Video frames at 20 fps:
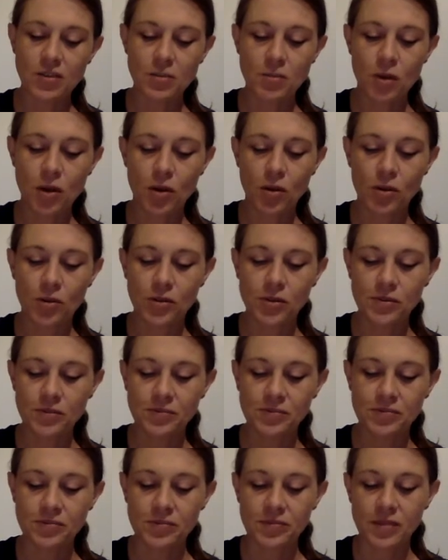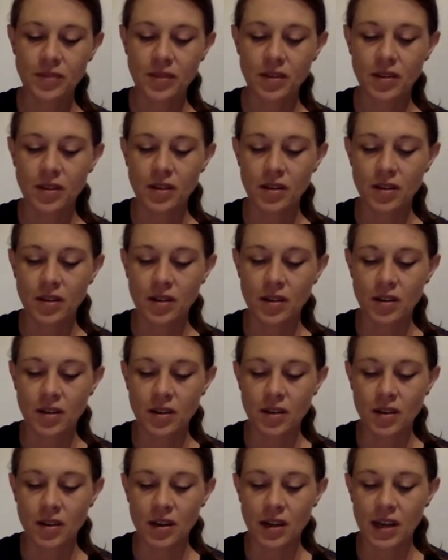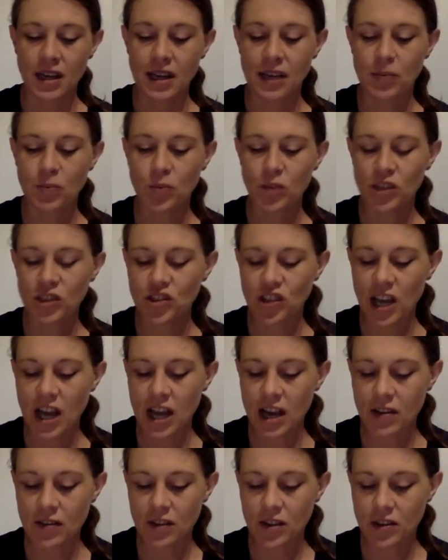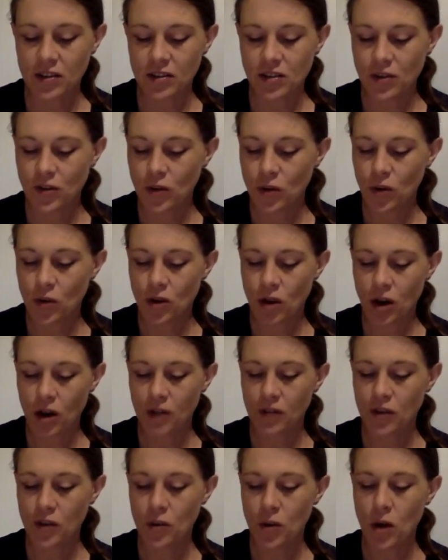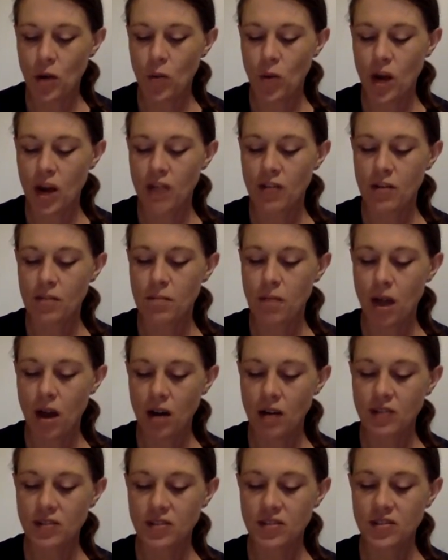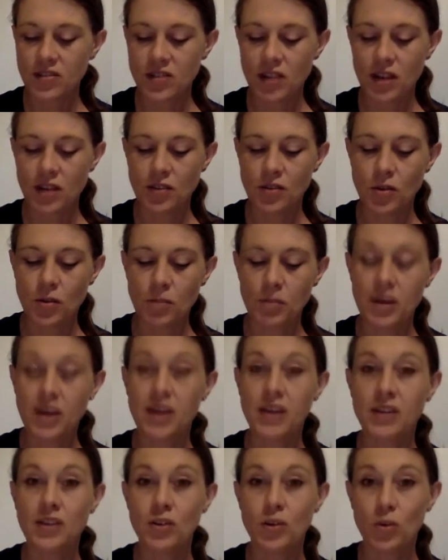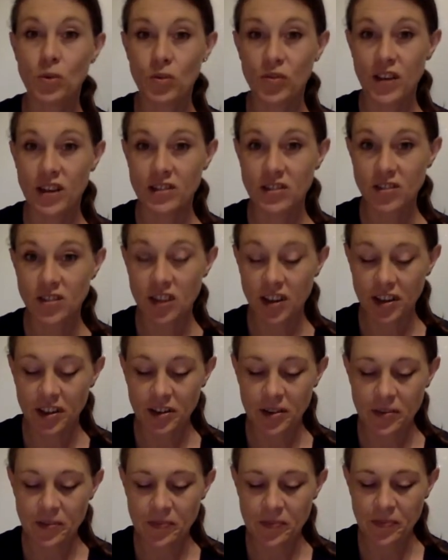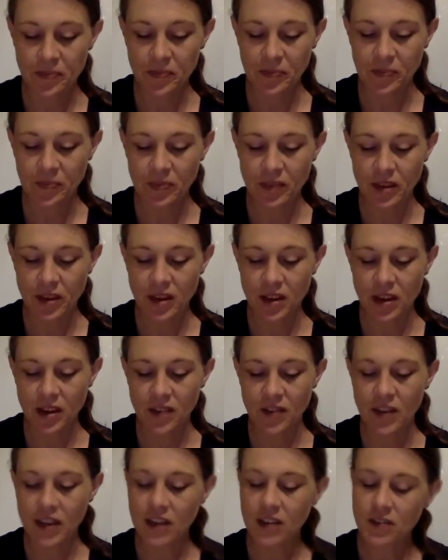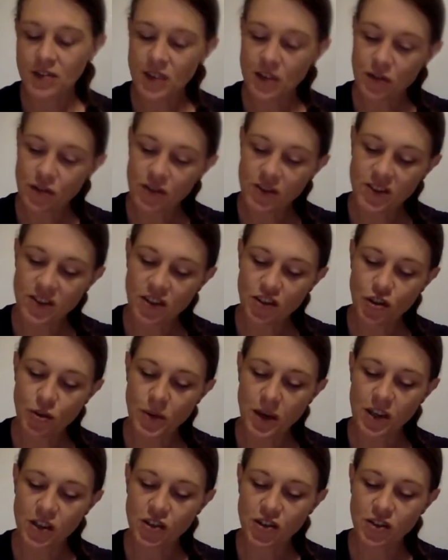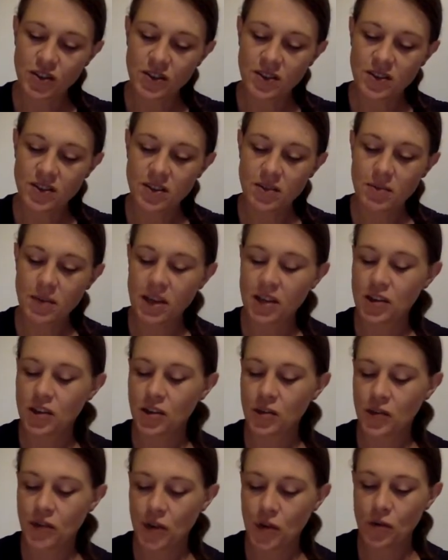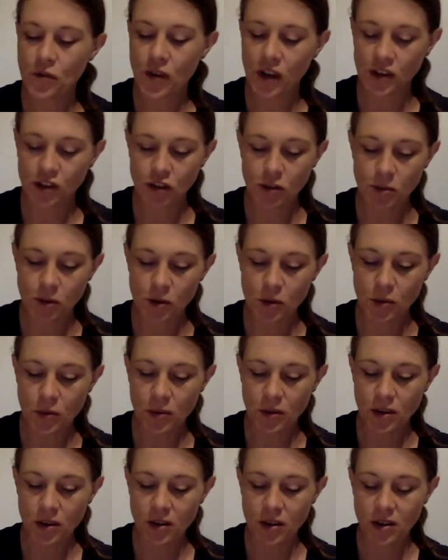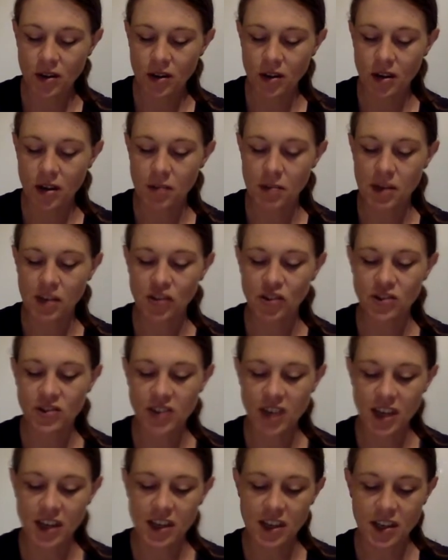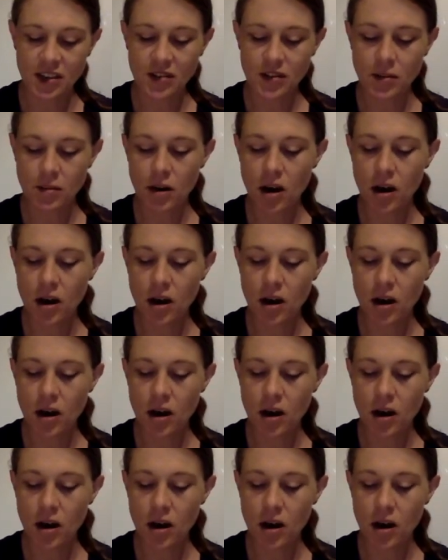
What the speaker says: upon in which areas of your life you are wearing masks and not being authentic. Think of different situations that make you feel vulnerable. Imagine taking